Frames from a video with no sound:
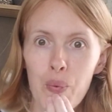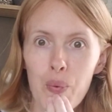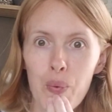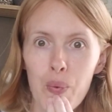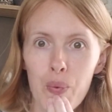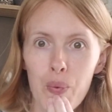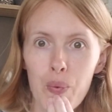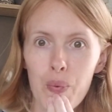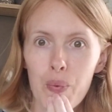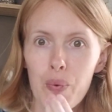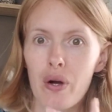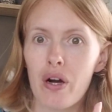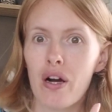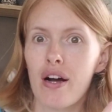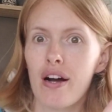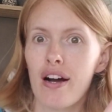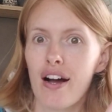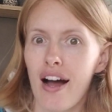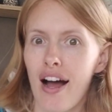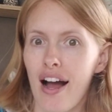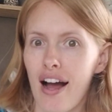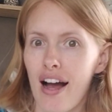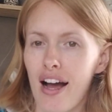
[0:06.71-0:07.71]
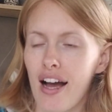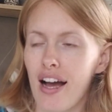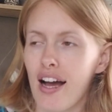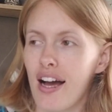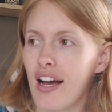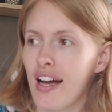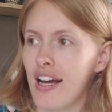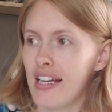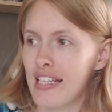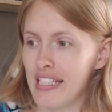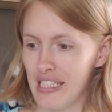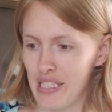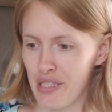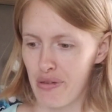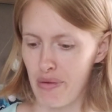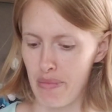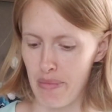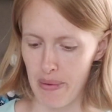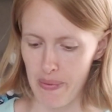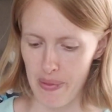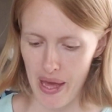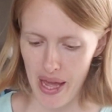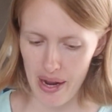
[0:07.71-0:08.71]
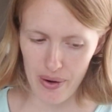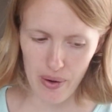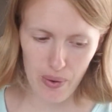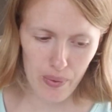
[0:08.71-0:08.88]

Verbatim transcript: Whew, I need to remember that.